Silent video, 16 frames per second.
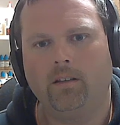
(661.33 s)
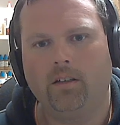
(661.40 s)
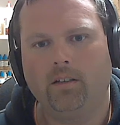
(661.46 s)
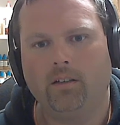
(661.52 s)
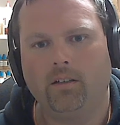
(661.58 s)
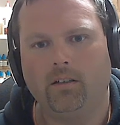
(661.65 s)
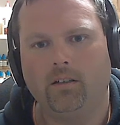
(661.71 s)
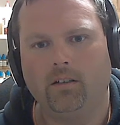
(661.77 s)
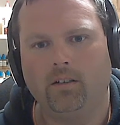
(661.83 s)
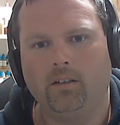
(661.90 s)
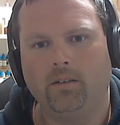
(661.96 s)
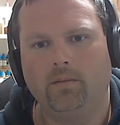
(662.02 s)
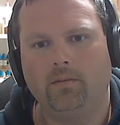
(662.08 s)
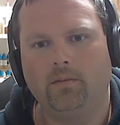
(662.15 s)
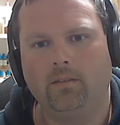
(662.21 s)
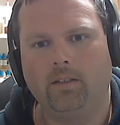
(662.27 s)
like
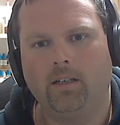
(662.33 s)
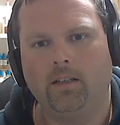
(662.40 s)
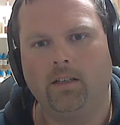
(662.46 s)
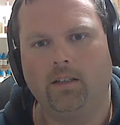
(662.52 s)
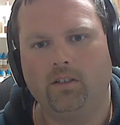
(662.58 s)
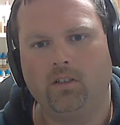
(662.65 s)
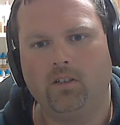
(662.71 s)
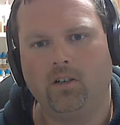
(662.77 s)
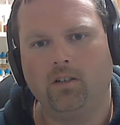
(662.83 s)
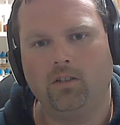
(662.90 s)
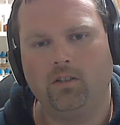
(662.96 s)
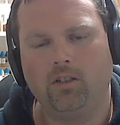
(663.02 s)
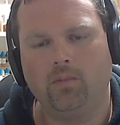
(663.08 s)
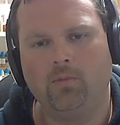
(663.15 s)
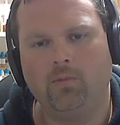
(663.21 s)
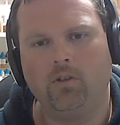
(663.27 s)
kind of like a chocolate
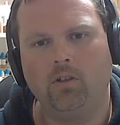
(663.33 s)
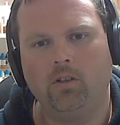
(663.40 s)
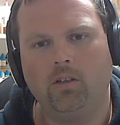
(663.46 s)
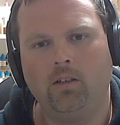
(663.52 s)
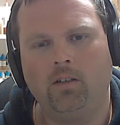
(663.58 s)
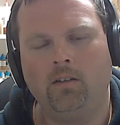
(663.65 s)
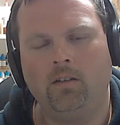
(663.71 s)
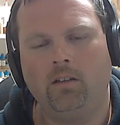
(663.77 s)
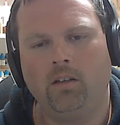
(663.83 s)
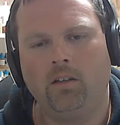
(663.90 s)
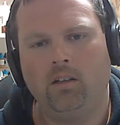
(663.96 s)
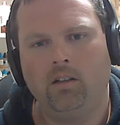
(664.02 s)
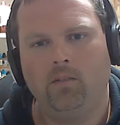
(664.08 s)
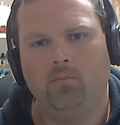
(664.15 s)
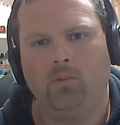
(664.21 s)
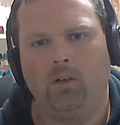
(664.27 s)
chip cookie,
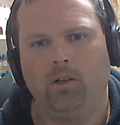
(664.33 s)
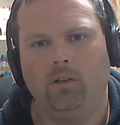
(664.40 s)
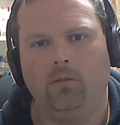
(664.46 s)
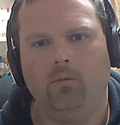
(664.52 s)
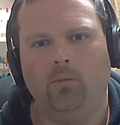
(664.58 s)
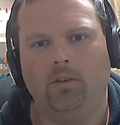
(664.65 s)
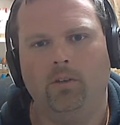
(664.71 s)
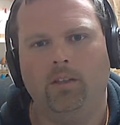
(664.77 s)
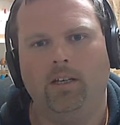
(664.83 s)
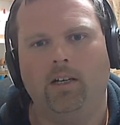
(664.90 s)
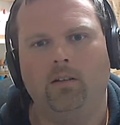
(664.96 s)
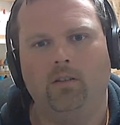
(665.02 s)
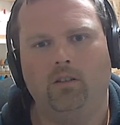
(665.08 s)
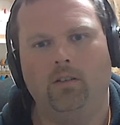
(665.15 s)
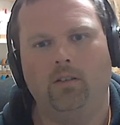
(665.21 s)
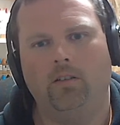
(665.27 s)
but
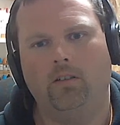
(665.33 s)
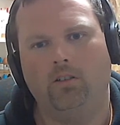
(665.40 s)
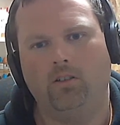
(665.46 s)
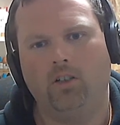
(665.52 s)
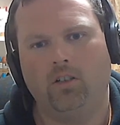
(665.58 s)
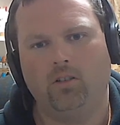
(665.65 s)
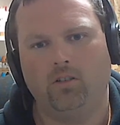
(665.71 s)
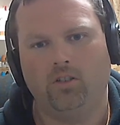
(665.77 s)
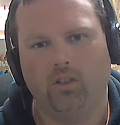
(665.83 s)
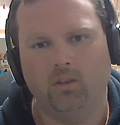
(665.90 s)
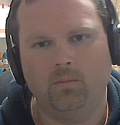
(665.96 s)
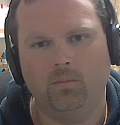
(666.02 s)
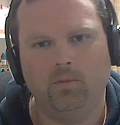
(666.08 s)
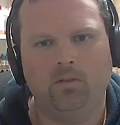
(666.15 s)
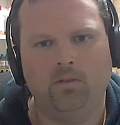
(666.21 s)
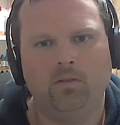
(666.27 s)
without the chocolate
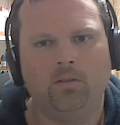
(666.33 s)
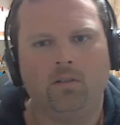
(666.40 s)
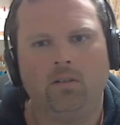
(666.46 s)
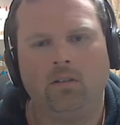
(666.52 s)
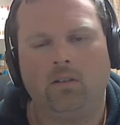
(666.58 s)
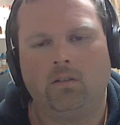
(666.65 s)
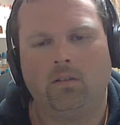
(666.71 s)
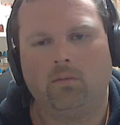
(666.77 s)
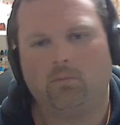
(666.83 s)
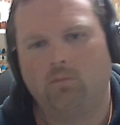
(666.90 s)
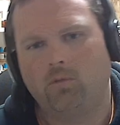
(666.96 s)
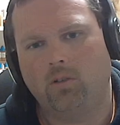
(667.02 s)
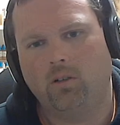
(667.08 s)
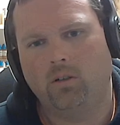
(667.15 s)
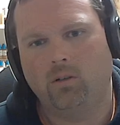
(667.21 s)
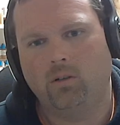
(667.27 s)
chips.
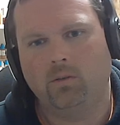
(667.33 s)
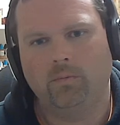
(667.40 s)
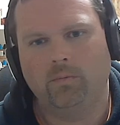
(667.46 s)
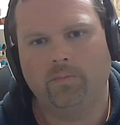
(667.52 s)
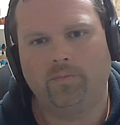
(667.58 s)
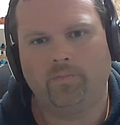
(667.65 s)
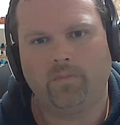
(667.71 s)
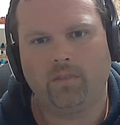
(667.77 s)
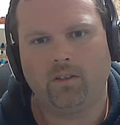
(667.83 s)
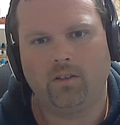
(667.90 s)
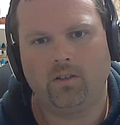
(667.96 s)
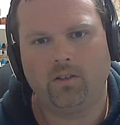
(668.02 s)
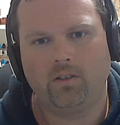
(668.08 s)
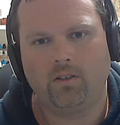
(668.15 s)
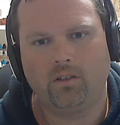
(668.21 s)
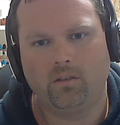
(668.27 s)
So
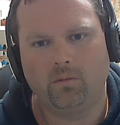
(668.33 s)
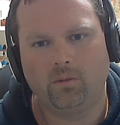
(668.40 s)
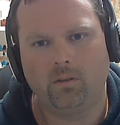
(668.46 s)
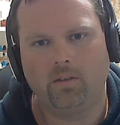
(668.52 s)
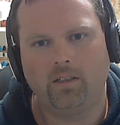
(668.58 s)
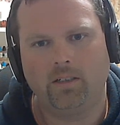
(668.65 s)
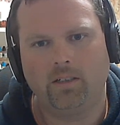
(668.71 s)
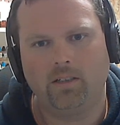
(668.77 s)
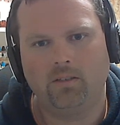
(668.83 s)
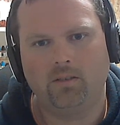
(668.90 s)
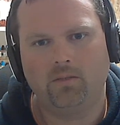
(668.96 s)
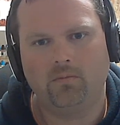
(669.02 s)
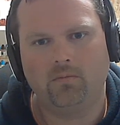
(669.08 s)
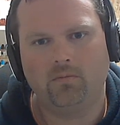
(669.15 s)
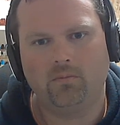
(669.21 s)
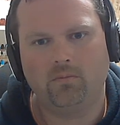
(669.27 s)
just a real nice
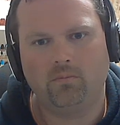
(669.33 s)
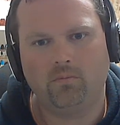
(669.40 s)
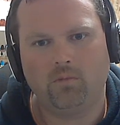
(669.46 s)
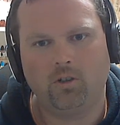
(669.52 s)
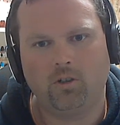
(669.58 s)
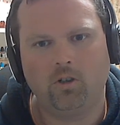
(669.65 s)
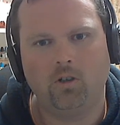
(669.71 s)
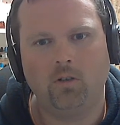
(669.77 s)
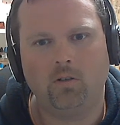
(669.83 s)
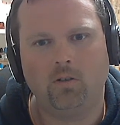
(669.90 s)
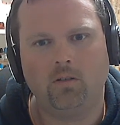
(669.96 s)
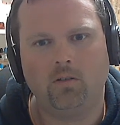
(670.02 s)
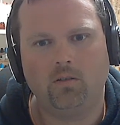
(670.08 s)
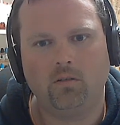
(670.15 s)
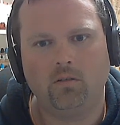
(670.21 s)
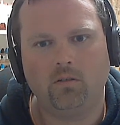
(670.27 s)
cooked
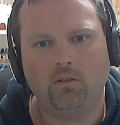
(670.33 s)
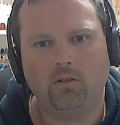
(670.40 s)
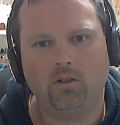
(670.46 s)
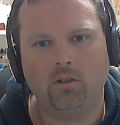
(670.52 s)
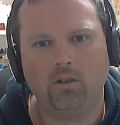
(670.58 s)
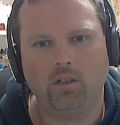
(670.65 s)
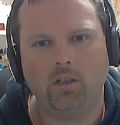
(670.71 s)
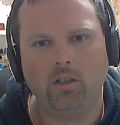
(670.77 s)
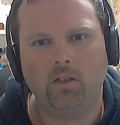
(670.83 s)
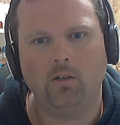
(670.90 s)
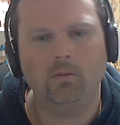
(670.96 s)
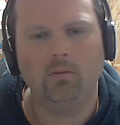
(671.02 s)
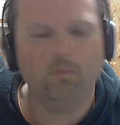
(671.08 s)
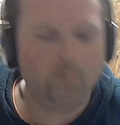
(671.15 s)
cookie dough,